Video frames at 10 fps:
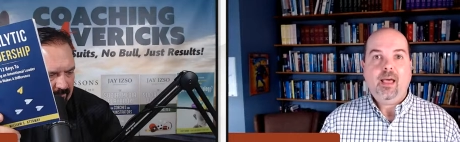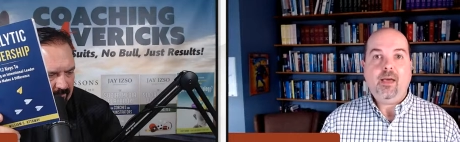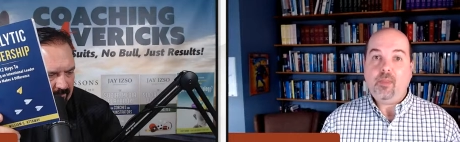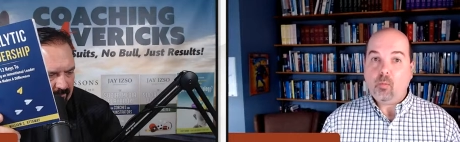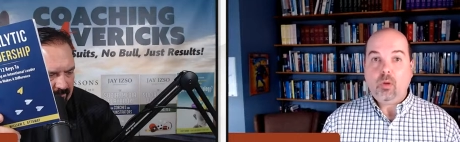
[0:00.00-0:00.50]
Speaker 1: uh,
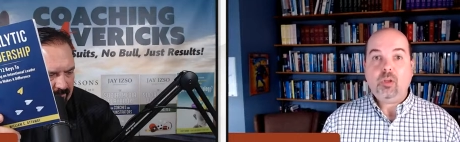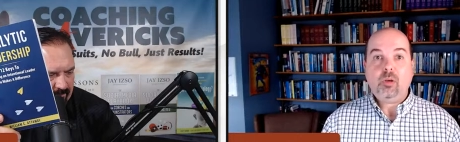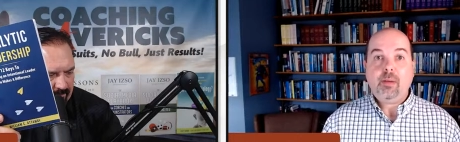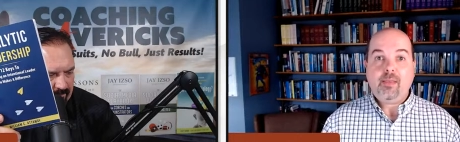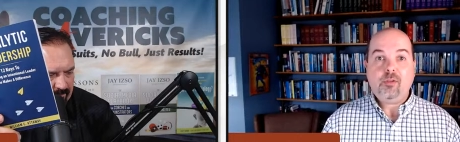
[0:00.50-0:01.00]
and they're willing to
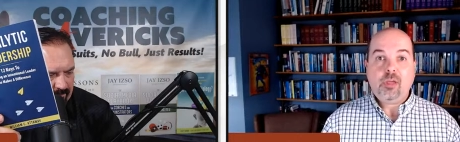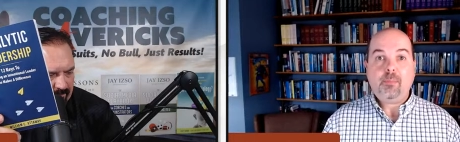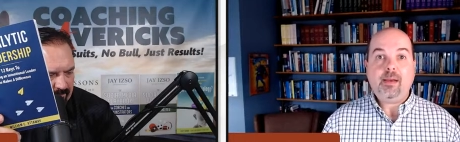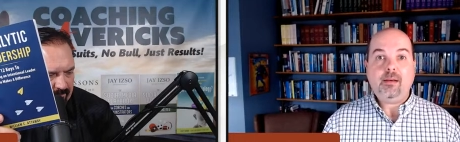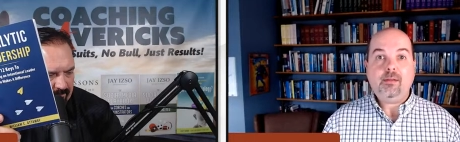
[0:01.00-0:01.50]
pay the
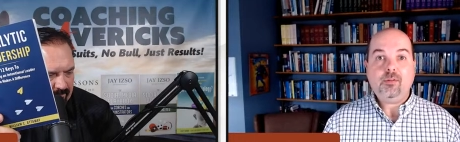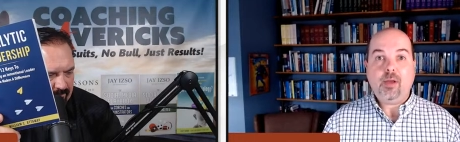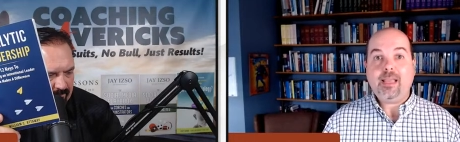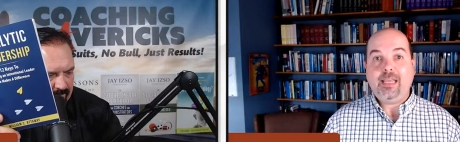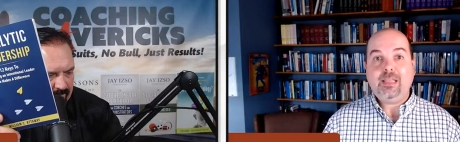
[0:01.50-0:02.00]
shipping so I
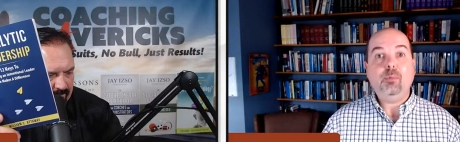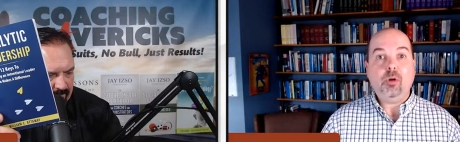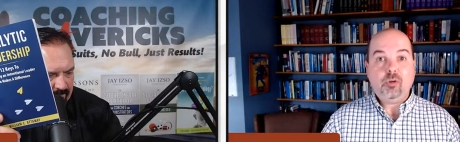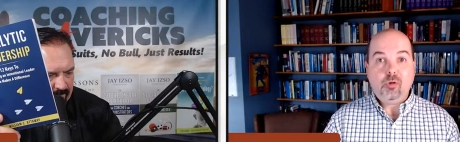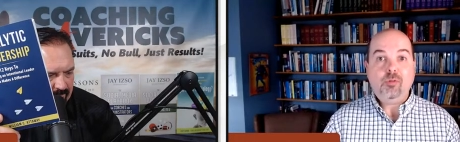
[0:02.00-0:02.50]
can get the
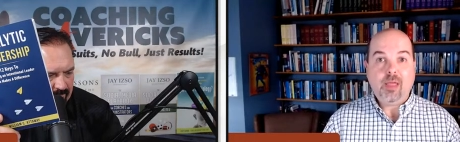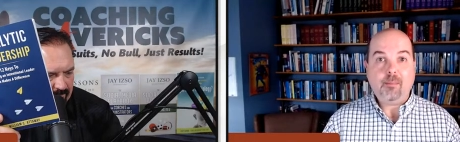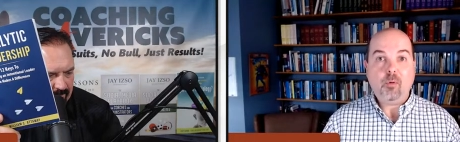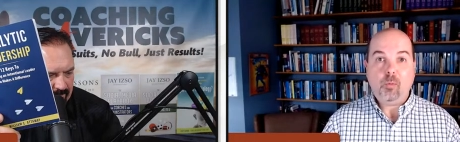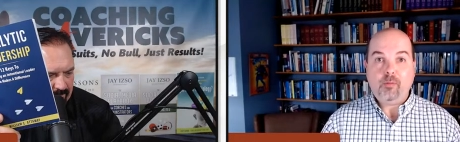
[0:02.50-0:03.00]
book to
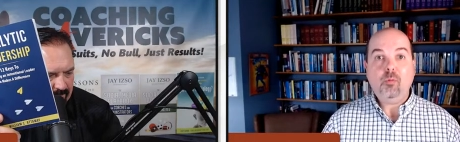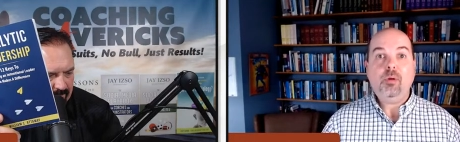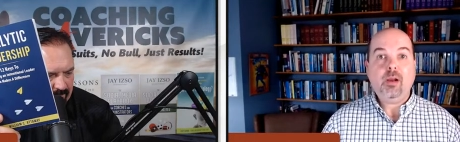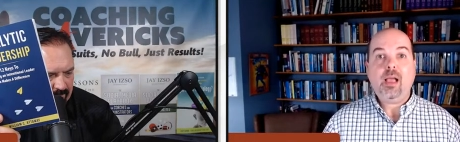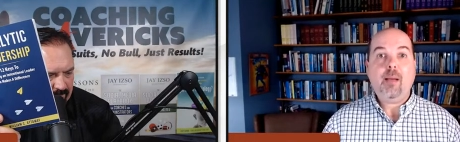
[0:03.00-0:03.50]
them. We will
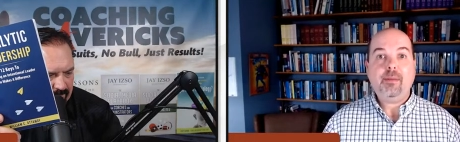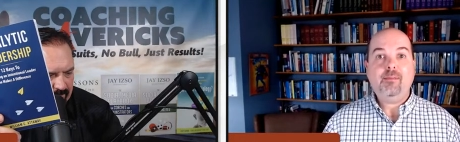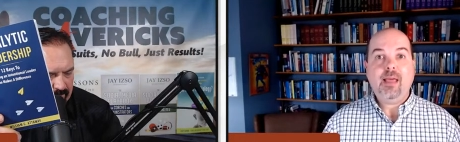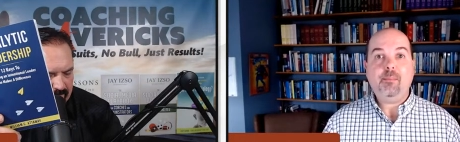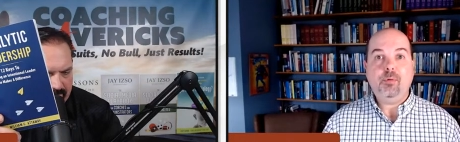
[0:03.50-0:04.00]
put a copy of that